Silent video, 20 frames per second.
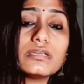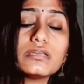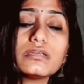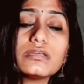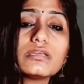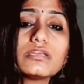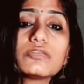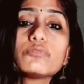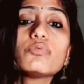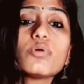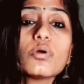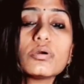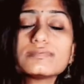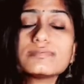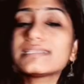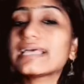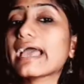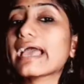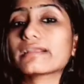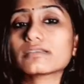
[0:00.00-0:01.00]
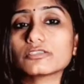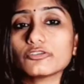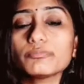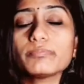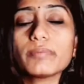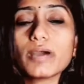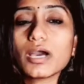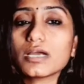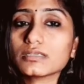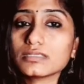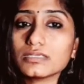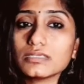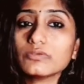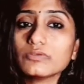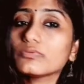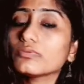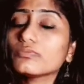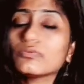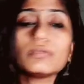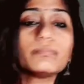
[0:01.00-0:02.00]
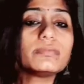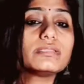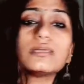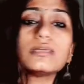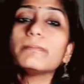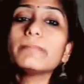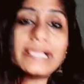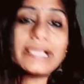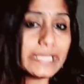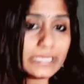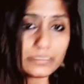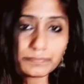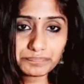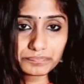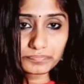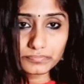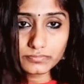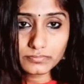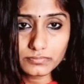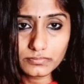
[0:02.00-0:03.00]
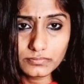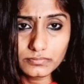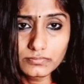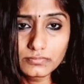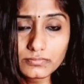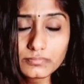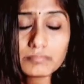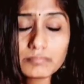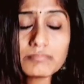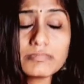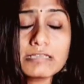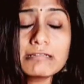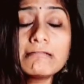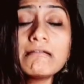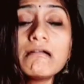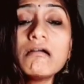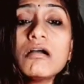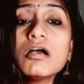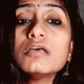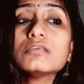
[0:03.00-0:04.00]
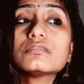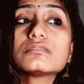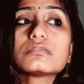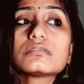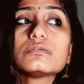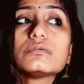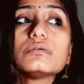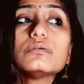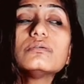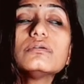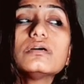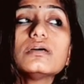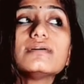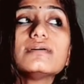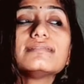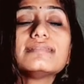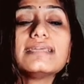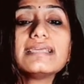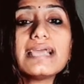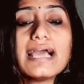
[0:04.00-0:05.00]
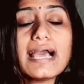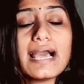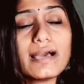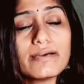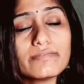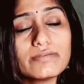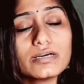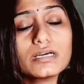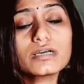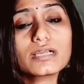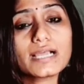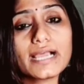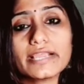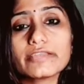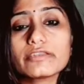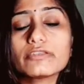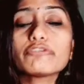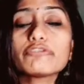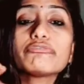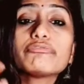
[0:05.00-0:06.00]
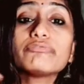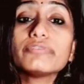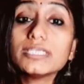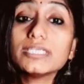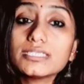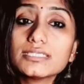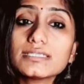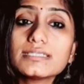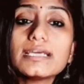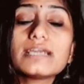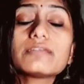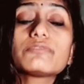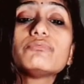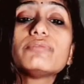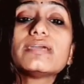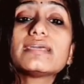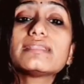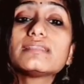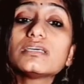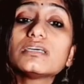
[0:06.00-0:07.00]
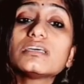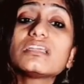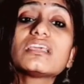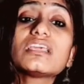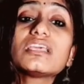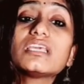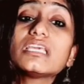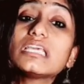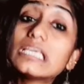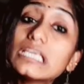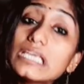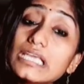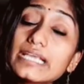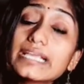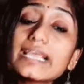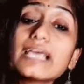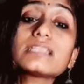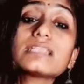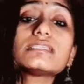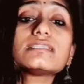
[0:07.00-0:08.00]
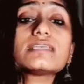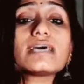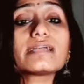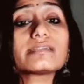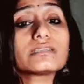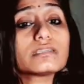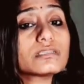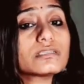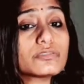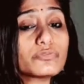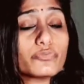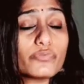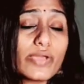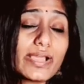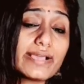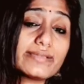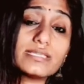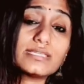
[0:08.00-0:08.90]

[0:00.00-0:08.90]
involves the active partner will be the male. So they have a kind of fear that whether he can satisfy the